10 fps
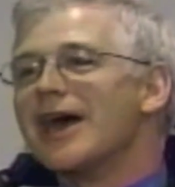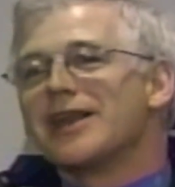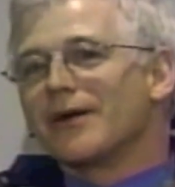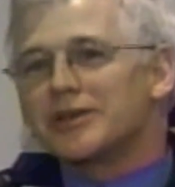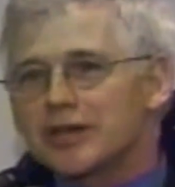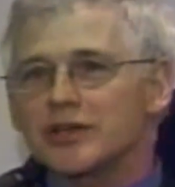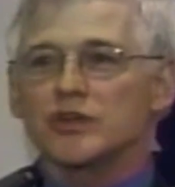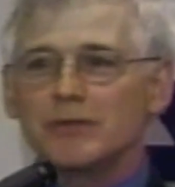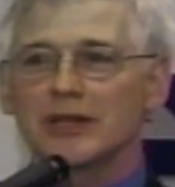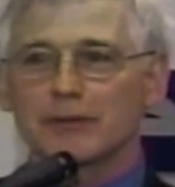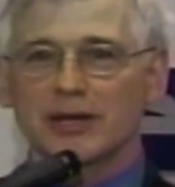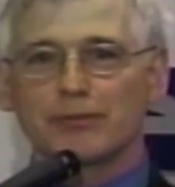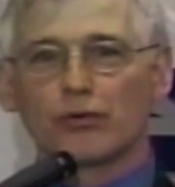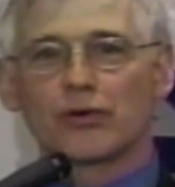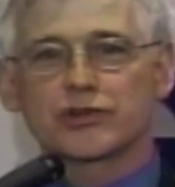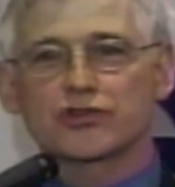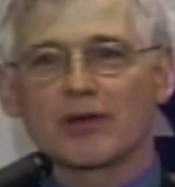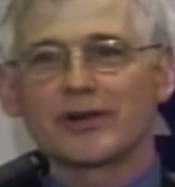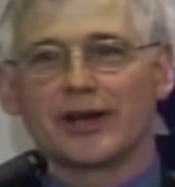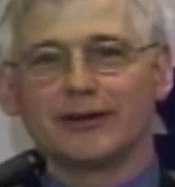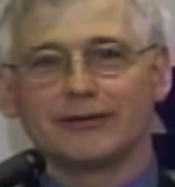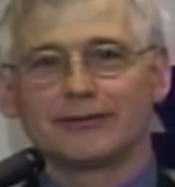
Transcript: Now, it doesn't mean that people won't discriminate.